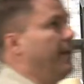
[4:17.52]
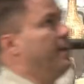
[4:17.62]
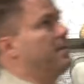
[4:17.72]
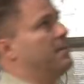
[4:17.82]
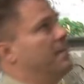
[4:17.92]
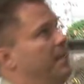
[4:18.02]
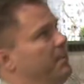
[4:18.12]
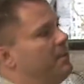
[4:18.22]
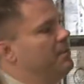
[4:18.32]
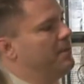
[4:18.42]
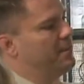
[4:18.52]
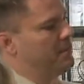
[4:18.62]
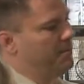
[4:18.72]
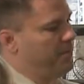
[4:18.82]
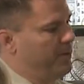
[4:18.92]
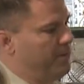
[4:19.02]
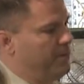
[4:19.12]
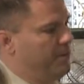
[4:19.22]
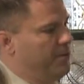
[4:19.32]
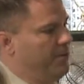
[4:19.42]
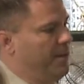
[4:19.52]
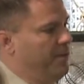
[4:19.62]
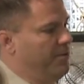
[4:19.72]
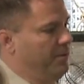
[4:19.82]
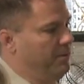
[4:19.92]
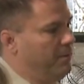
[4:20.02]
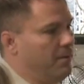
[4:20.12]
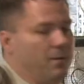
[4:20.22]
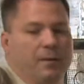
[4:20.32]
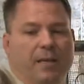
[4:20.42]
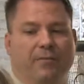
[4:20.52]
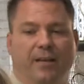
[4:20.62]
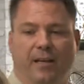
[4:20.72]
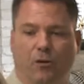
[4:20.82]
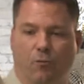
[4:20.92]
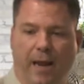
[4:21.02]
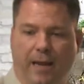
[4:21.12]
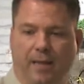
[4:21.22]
it seamlessly disappears into your kitchen, giving it a great